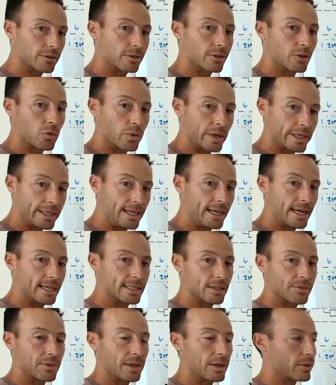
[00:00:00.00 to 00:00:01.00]
liquidity
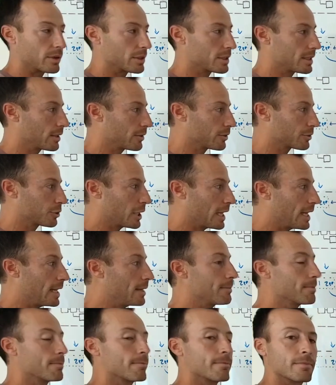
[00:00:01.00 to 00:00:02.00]
as if they were a single
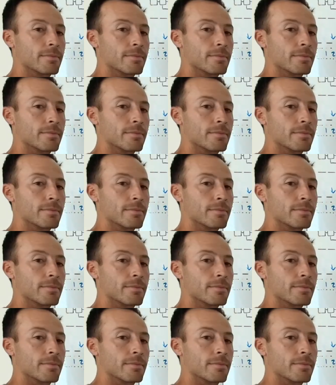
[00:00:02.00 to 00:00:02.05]
chain.